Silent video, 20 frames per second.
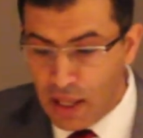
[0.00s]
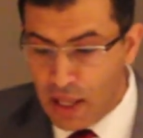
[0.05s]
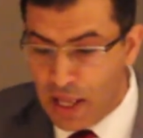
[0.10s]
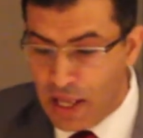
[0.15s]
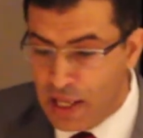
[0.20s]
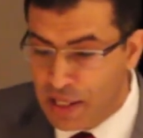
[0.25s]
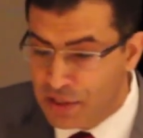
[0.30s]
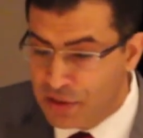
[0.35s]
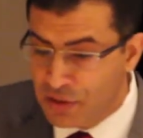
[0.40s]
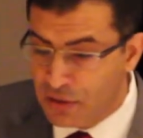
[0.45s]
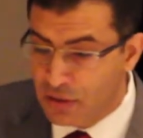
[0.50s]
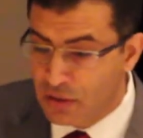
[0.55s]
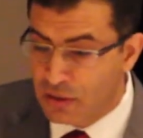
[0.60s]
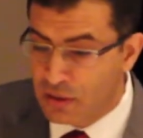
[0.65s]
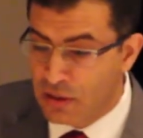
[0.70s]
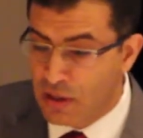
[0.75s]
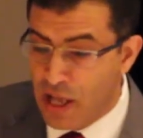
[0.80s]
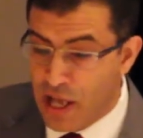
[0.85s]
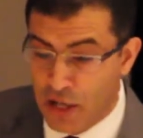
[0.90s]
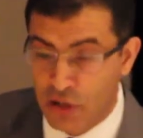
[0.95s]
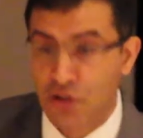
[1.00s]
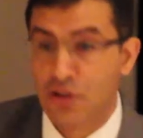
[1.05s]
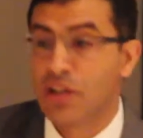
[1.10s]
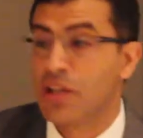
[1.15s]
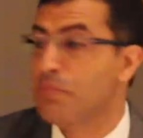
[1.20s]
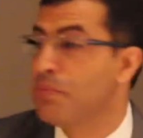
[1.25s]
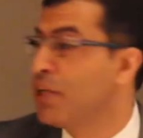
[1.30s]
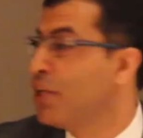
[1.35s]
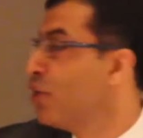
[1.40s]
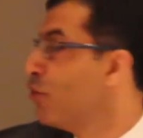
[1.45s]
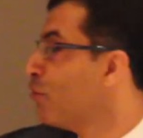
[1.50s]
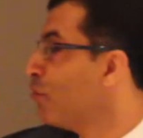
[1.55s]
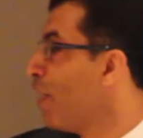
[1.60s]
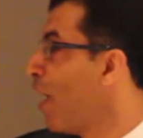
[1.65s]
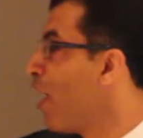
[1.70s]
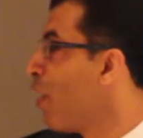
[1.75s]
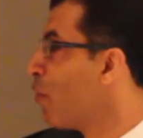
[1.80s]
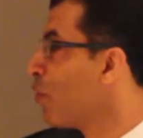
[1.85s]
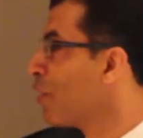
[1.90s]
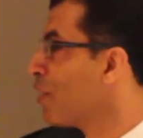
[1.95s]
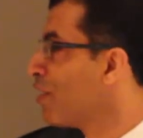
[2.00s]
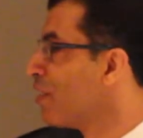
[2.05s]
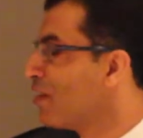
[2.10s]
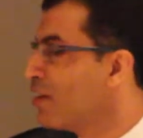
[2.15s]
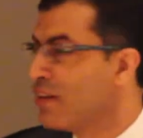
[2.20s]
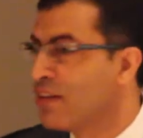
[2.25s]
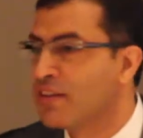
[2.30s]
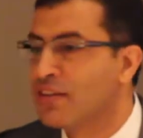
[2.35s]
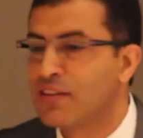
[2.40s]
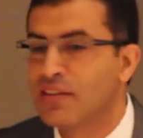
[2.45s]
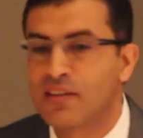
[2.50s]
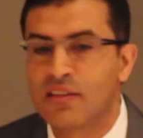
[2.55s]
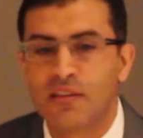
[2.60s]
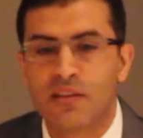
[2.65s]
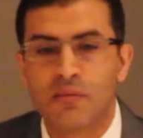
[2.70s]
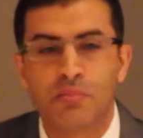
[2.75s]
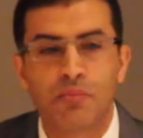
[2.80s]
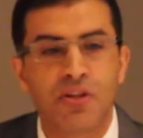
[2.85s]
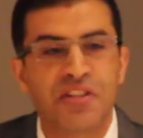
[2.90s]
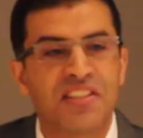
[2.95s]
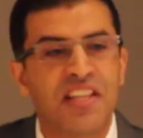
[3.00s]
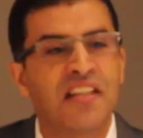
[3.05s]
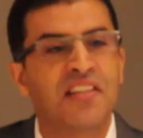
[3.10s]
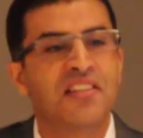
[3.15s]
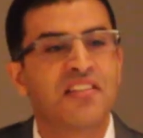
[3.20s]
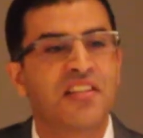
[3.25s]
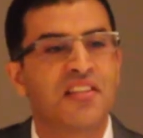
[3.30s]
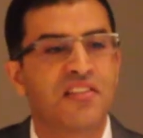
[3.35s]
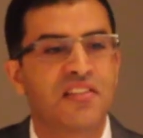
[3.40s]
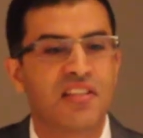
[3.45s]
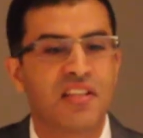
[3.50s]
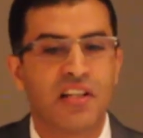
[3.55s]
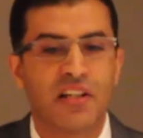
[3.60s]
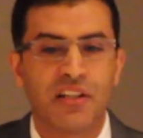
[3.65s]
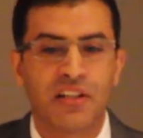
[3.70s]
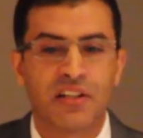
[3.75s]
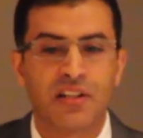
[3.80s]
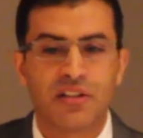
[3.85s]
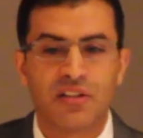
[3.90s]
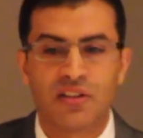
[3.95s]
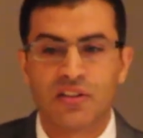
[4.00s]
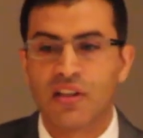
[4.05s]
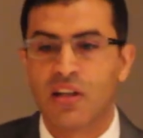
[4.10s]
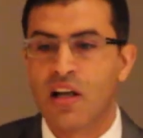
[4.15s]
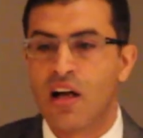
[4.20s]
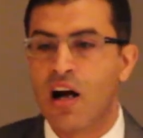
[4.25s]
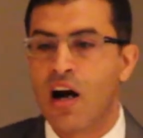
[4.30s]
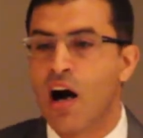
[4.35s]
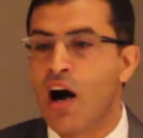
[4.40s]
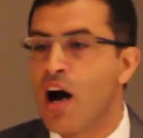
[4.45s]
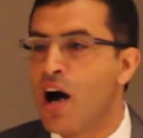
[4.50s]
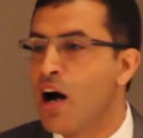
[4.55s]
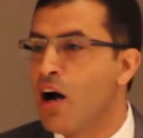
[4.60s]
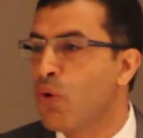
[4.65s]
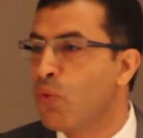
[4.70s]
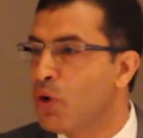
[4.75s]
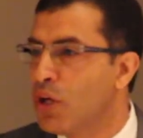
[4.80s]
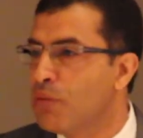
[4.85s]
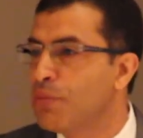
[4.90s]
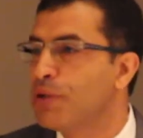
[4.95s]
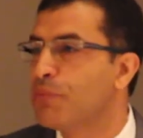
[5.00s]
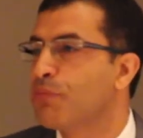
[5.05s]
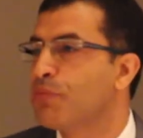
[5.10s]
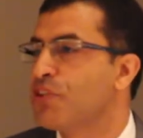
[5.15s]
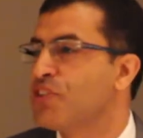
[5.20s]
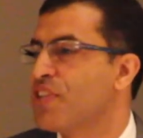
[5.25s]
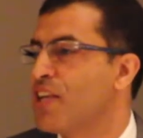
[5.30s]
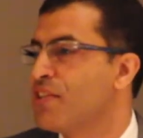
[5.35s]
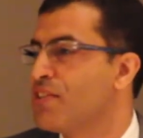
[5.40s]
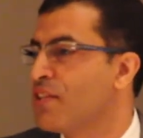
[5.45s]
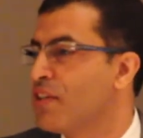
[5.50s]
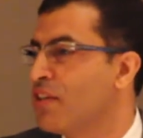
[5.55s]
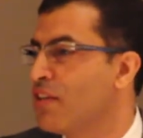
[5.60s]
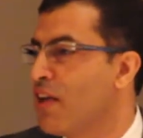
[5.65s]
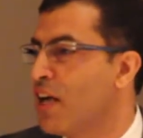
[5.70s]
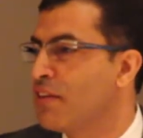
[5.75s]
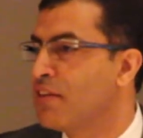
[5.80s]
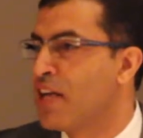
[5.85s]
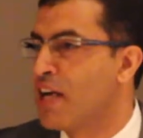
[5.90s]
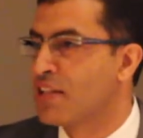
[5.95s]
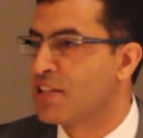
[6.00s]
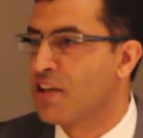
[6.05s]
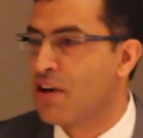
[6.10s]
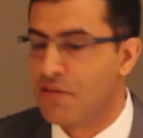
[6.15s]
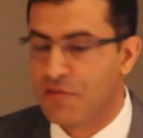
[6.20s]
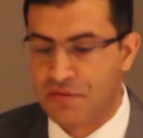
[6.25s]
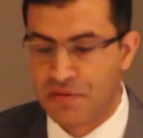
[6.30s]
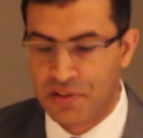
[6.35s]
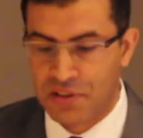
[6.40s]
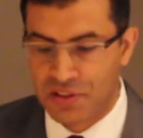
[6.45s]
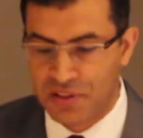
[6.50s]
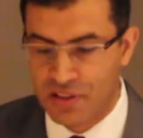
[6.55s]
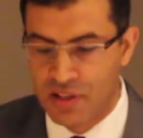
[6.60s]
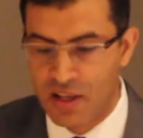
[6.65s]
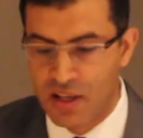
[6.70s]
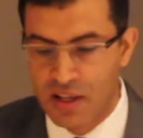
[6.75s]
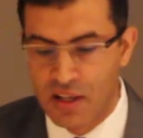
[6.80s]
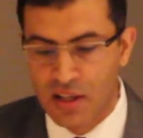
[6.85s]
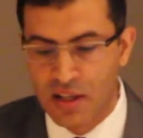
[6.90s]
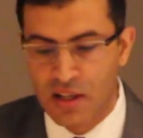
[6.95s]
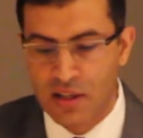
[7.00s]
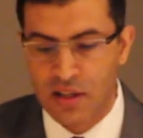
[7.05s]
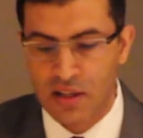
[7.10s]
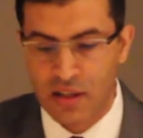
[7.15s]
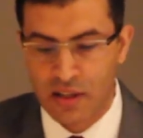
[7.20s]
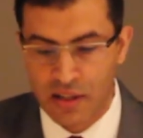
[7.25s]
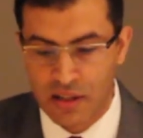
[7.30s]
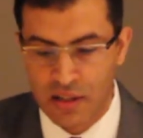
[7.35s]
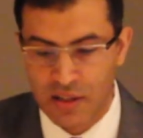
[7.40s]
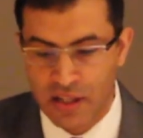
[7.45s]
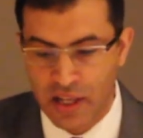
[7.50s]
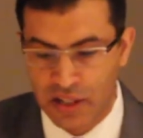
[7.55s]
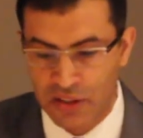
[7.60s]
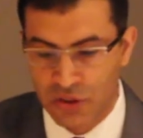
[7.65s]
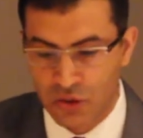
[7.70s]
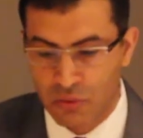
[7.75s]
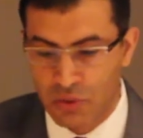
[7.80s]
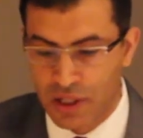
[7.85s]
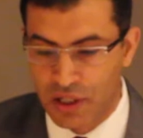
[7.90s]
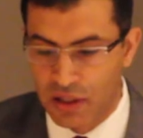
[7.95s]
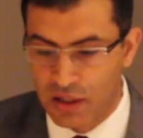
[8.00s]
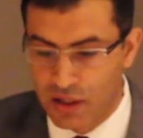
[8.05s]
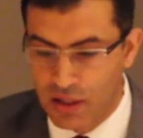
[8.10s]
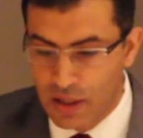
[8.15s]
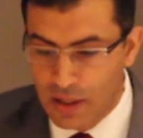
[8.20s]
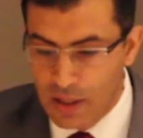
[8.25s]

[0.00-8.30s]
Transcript: Actually, many of our presenting seniors will be presenting at that conference next week.